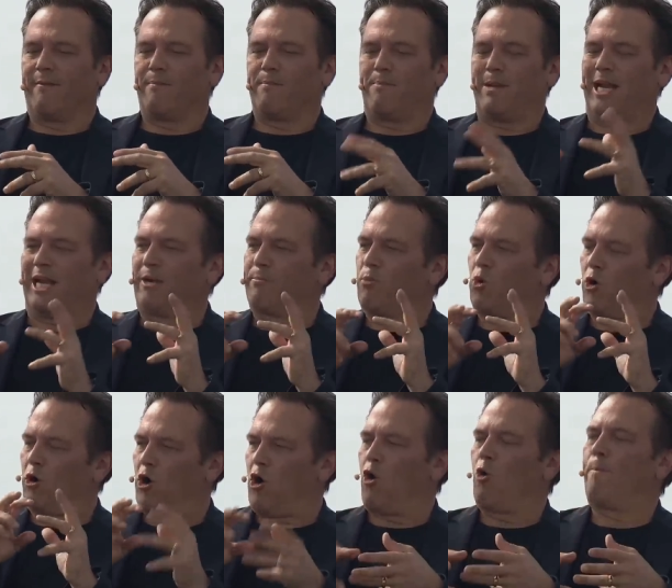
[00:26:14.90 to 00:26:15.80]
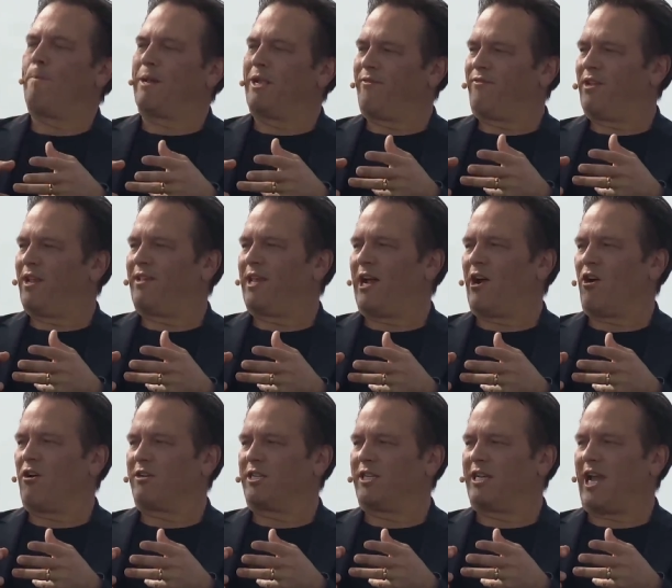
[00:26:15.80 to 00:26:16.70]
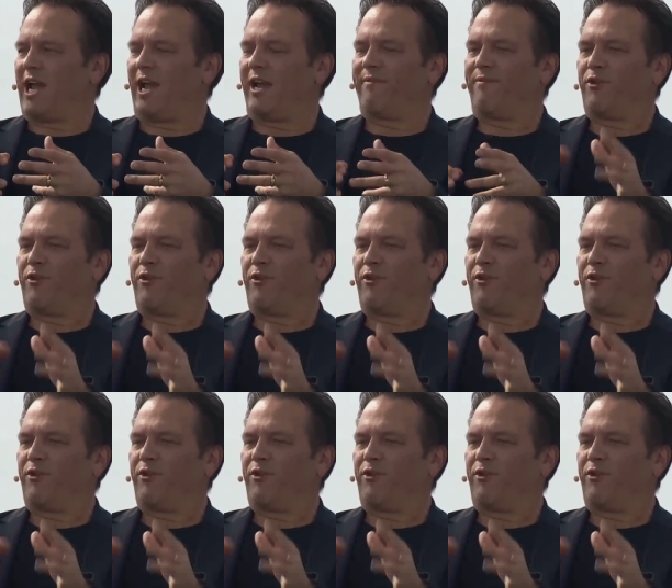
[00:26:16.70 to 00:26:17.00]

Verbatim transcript: being more open than they are today.